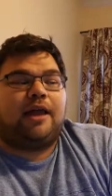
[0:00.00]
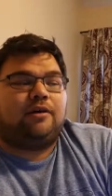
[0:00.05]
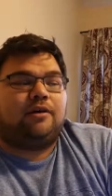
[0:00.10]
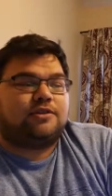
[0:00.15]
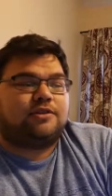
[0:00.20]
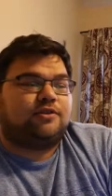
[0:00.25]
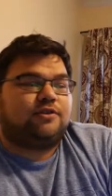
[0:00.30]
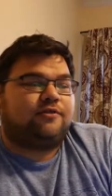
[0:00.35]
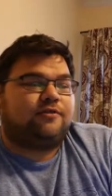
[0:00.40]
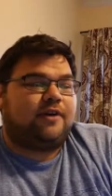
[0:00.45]

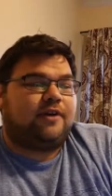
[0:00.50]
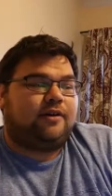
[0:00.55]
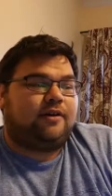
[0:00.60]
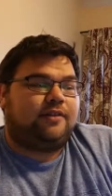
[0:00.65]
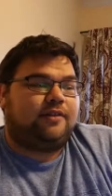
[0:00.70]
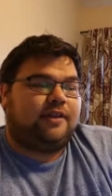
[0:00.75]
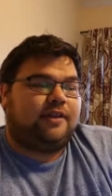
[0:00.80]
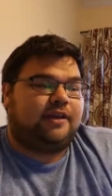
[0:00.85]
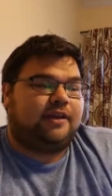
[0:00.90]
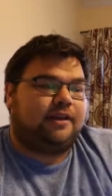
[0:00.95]
also
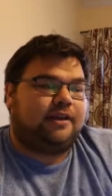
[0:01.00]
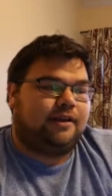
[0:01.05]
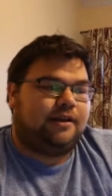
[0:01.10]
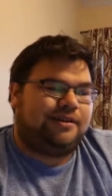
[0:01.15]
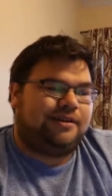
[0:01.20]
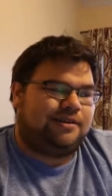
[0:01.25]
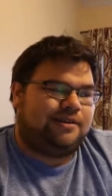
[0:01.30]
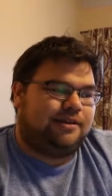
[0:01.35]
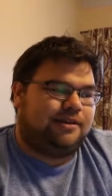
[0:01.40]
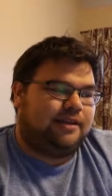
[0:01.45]
found that
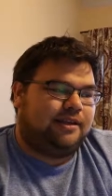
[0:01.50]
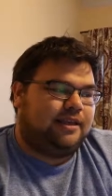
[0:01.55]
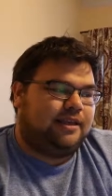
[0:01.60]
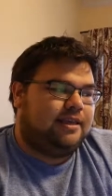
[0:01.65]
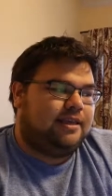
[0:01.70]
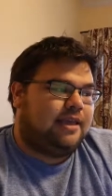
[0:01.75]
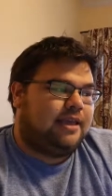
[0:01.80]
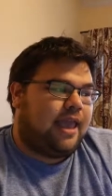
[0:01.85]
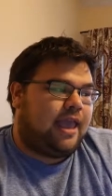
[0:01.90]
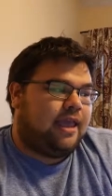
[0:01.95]
uh,
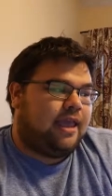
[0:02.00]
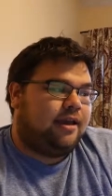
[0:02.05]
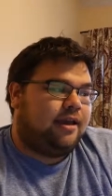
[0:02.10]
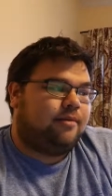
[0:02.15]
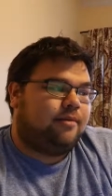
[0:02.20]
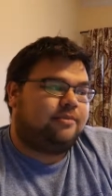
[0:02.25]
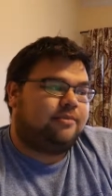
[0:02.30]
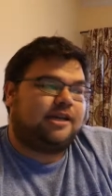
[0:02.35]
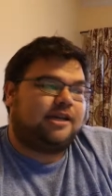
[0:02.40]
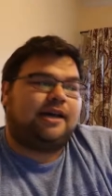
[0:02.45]

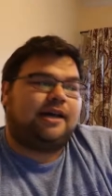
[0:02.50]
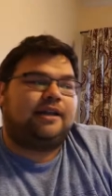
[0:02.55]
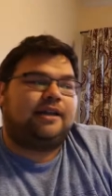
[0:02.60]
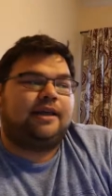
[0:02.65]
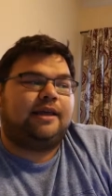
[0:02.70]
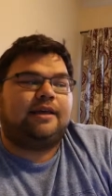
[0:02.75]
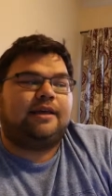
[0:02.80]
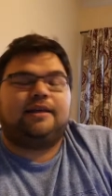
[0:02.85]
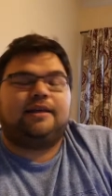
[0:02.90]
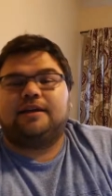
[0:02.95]

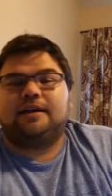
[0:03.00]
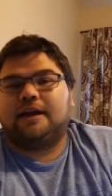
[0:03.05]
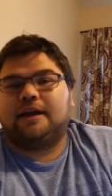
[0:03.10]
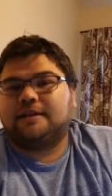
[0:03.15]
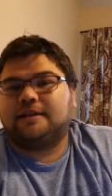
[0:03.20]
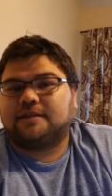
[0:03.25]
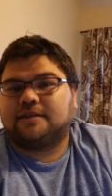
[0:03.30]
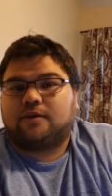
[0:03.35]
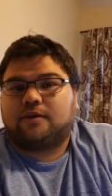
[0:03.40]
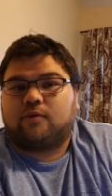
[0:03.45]
eham.net
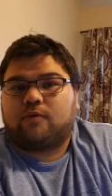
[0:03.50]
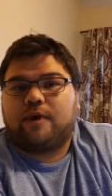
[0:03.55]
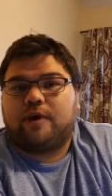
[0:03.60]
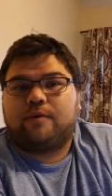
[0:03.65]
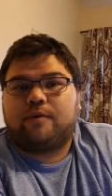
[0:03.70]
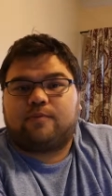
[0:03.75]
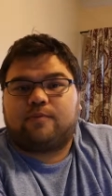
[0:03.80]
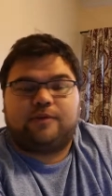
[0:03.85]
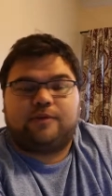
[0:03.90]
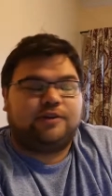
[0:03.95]
has a great
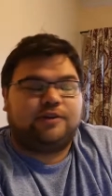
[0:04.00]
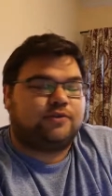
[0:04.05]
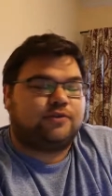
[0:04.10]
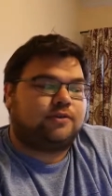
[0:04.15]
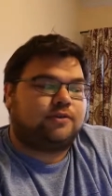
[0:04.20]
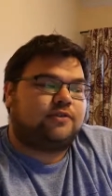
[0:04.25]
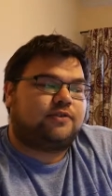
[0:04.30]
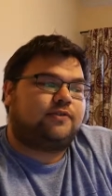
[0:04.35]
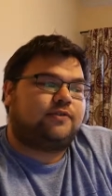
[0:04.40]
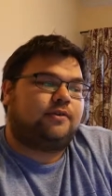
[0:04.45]

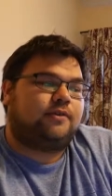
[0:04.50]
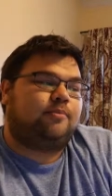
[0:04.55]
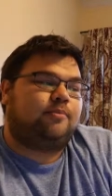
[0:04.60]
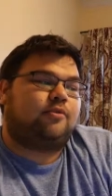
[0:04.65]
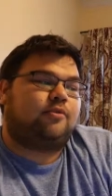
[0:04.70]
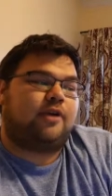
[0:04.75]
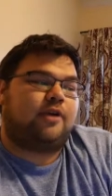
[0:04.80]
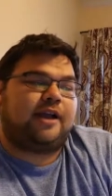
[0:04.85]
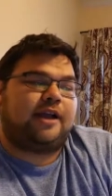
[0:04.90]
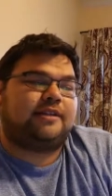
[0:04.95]
resource for
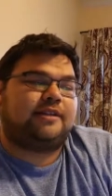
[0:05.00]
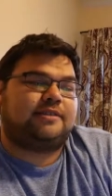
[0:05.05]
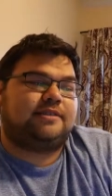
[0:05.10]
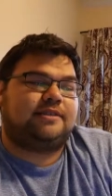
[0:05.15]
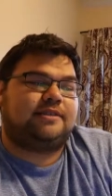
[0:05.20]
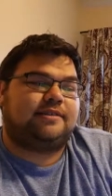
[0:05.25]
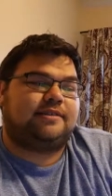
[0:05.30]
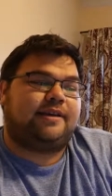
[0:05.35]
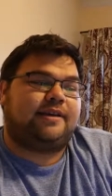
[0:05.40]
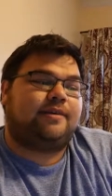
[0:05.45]
practice
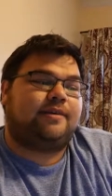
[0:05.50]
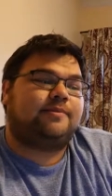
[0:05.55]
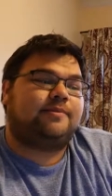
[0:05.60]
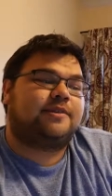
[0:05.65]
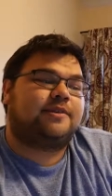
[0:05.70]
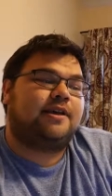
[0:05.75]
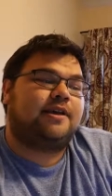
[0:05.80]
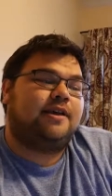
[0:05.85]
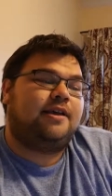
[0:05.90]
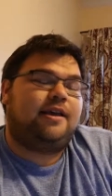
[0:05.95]
exams
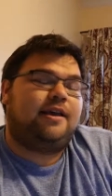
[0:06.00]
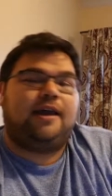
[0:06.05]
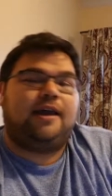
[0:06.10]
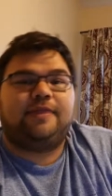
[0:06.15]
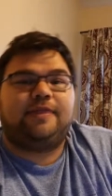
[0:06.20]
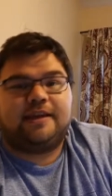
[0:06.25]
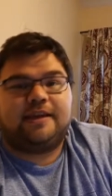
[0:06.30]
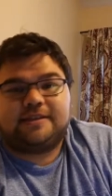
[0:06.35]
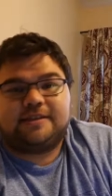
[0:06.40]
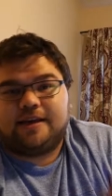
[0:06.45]

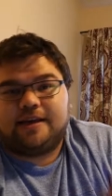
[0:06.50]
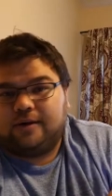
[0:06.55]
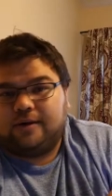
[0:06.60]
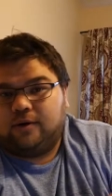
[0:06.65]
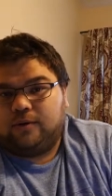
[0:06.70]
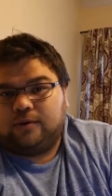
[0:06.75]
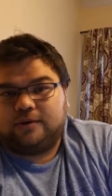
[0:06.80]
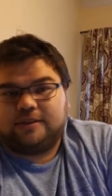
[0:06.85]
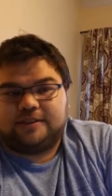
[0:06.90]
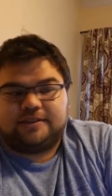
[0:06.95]
and they take
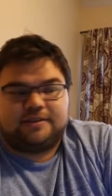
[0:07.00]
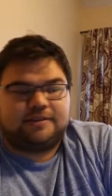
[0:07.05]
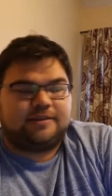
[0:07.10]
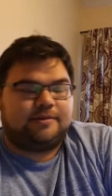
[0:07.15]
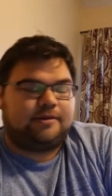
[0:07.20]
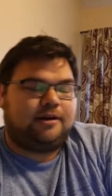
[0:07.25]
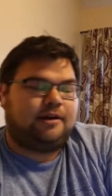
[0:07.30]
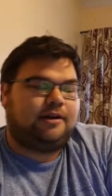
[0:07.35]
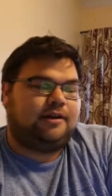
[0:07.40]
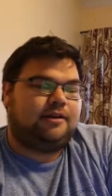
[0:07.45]
old
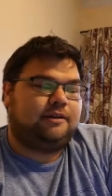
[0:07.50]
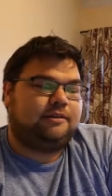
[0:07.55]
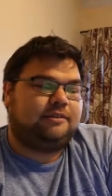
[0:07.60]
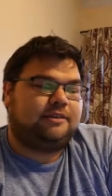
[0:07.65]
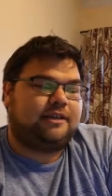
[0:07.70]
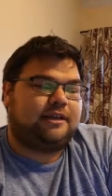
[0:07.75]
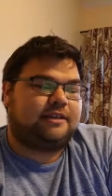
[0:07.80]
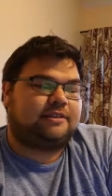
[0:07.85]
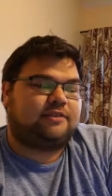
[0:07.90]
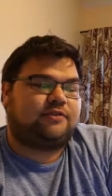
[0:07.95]
uh,
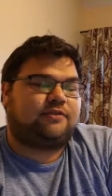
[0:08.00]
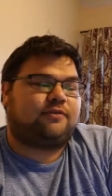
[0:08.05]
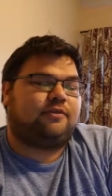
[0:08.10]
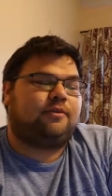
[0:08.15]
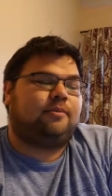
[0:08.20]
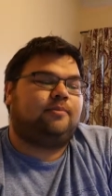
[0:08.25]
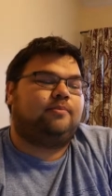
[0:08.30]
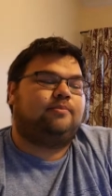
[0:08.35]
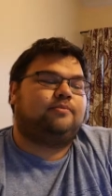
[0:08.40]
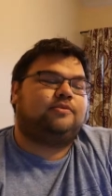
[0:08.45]
tests
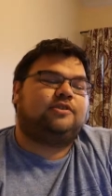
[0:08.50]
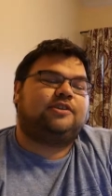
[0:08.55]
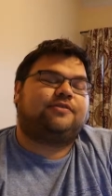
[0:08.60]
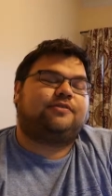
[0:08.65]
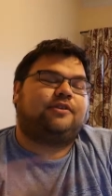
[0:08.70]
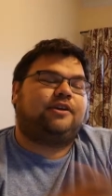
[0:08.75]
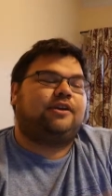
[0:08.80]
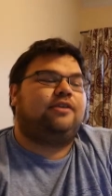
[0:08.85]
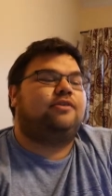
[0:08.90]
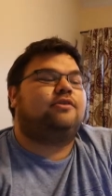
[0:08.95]
from
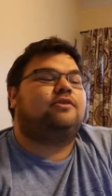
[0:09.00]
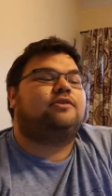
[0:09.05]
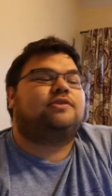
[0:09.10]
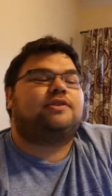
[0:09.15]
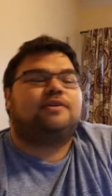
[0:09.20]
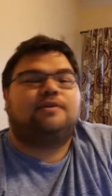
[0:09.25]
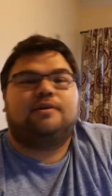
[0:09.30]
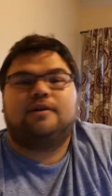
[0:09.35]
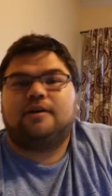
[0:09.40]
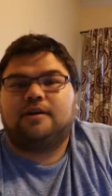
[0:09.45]
different years,
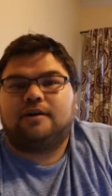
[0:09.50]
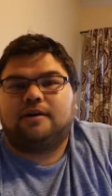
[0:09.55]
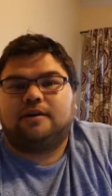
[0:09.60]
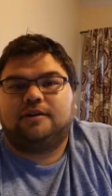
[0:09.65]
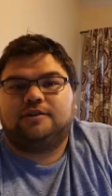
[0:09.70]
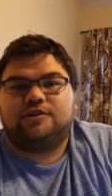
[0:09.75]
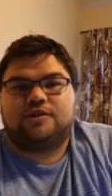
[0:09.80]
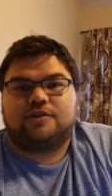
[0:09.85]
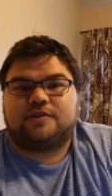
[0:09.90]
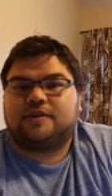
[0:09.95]
and uh,
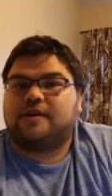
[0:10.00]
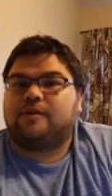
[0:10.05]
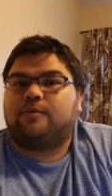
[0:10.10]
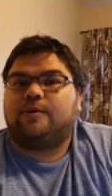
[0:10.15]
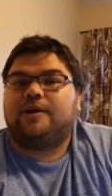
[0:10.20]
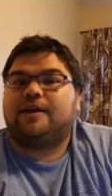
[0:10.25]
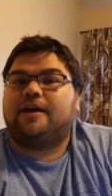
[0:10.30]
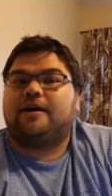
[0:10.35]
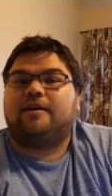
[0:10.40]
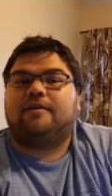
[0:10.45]
just like
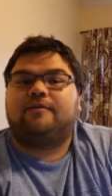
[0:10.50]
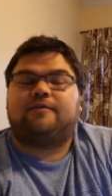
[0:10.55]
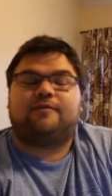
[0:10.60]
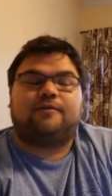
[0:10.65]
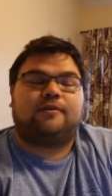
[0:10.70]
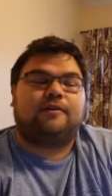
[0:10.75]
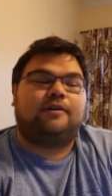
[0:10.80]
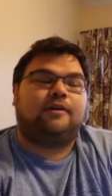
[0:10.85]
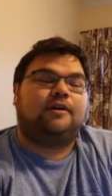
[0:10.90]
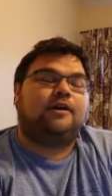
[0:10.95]
we have
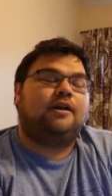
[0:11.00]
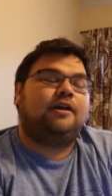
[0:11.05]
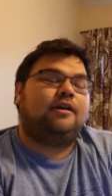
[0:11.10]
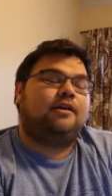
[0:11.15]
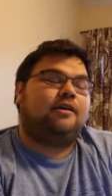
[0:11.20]
for